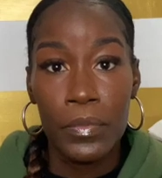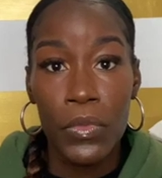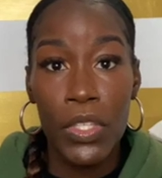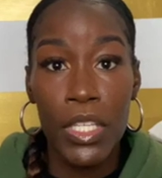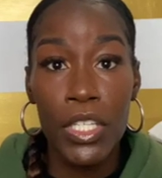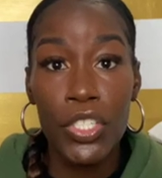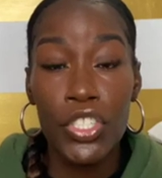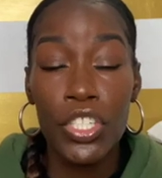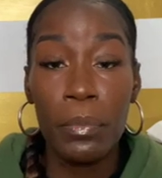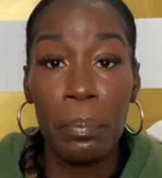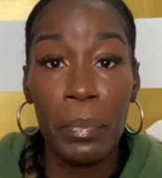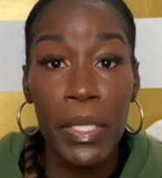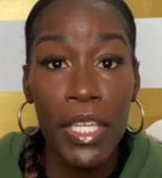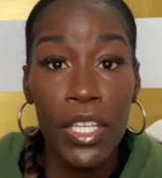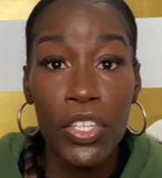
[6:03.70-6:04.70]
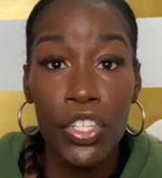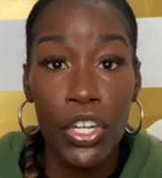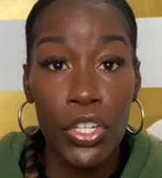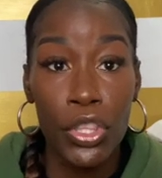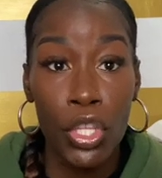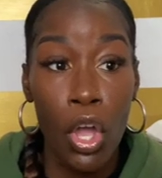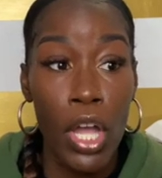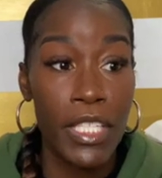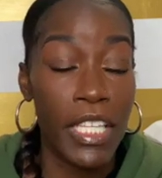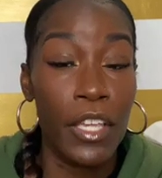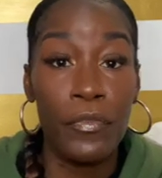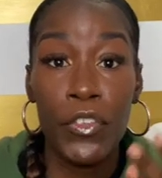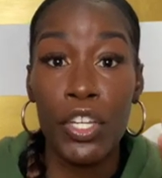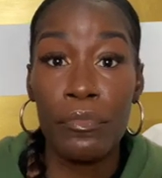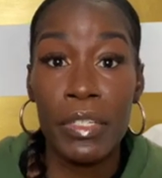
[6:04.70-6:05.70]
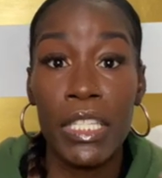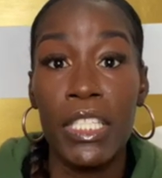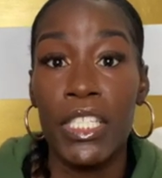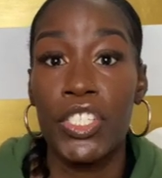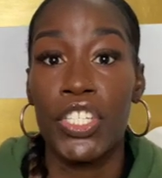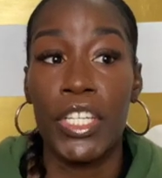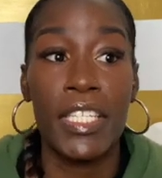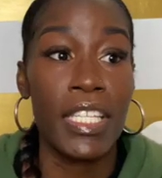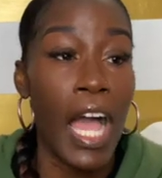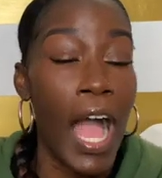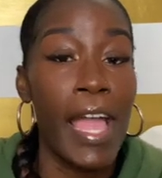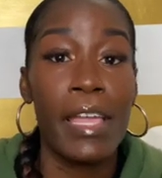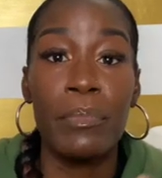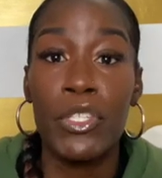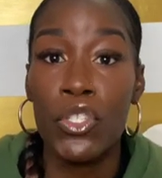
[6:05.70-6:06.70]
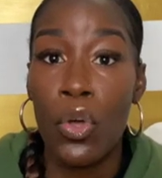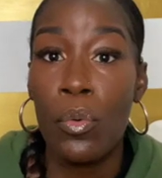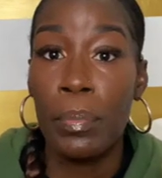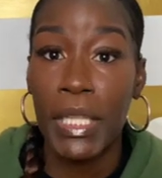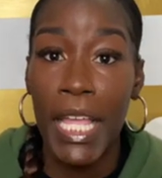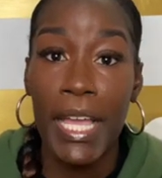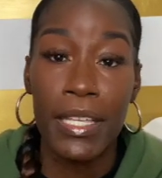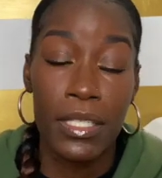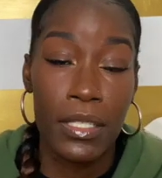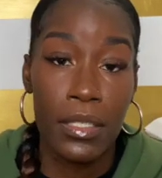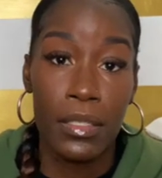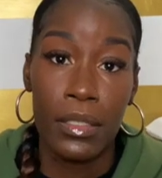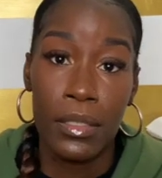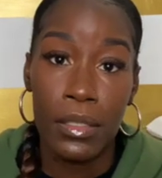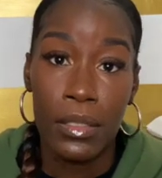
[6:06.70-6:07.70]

These should be your thoughts. If you're religious, I am so blessed.